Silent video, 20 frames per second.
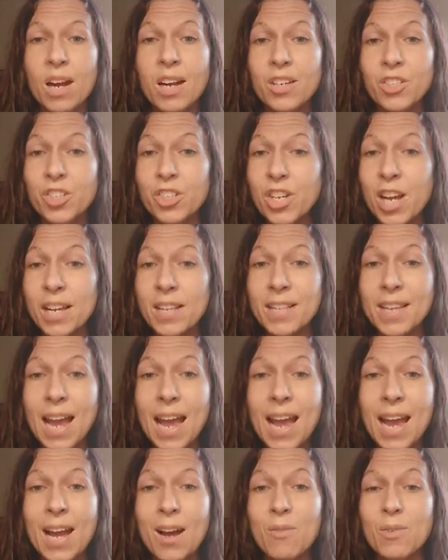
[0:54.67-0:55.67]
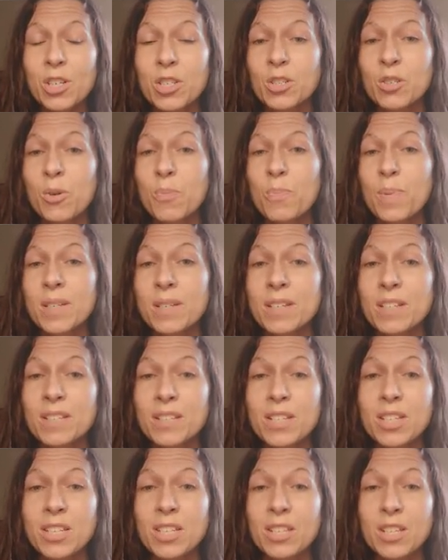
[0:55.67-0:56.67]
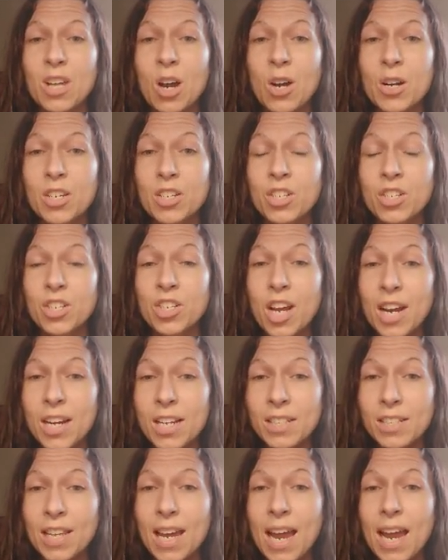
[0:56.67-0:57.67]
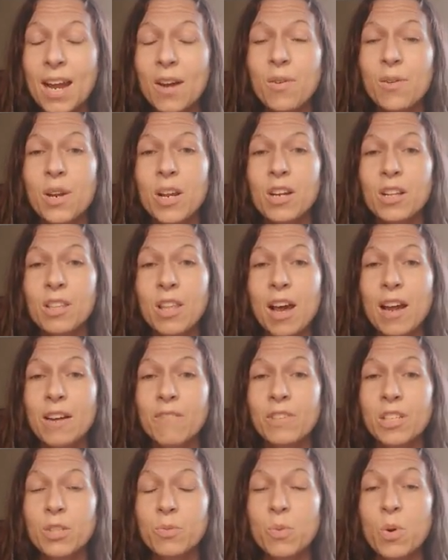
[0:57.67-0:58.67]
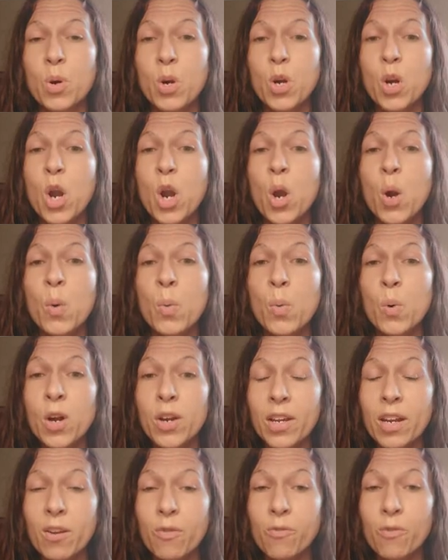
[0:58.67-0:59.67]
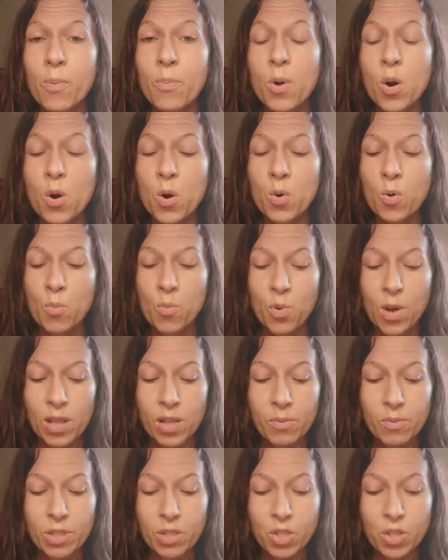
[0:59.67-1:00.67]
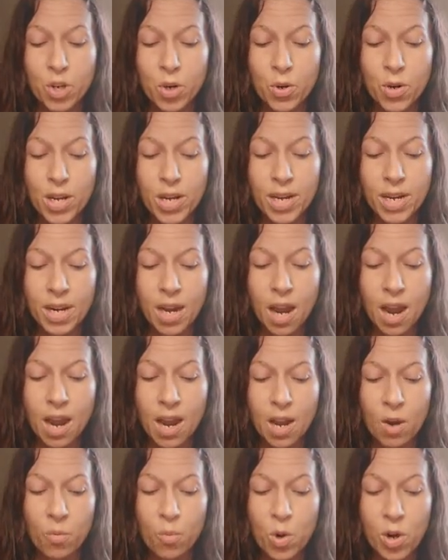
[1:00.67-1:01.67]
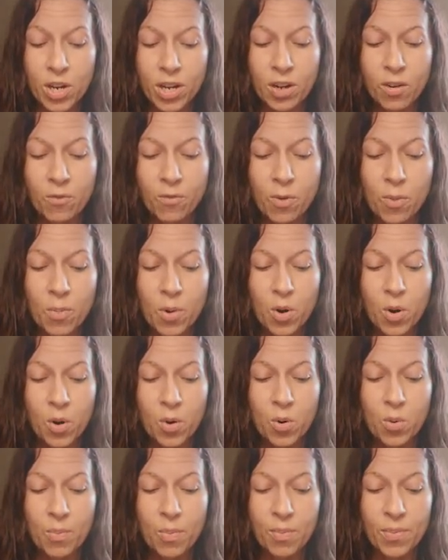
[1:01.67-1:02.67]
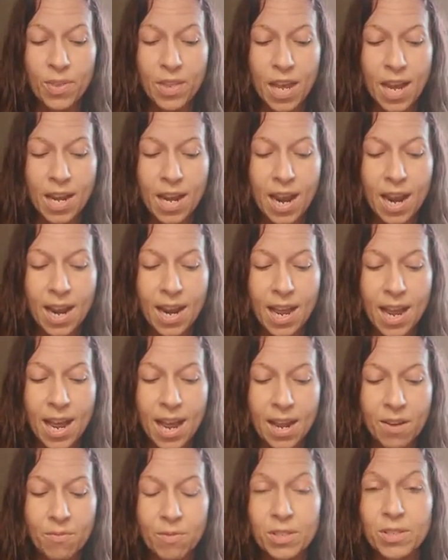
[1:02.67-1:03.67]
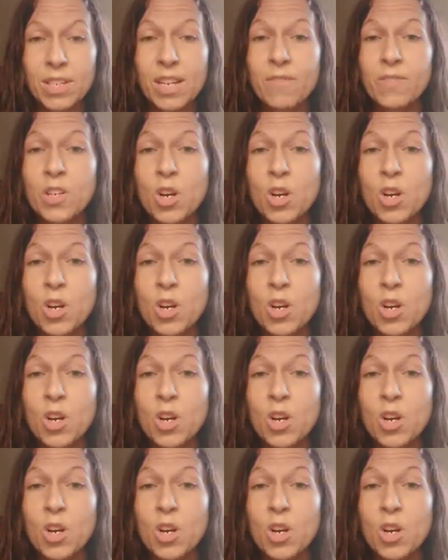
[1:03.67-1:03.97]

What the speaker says: shutdown, and so businesses started shutting down and a lot of us were working from home. Well, it was during working from home that I had received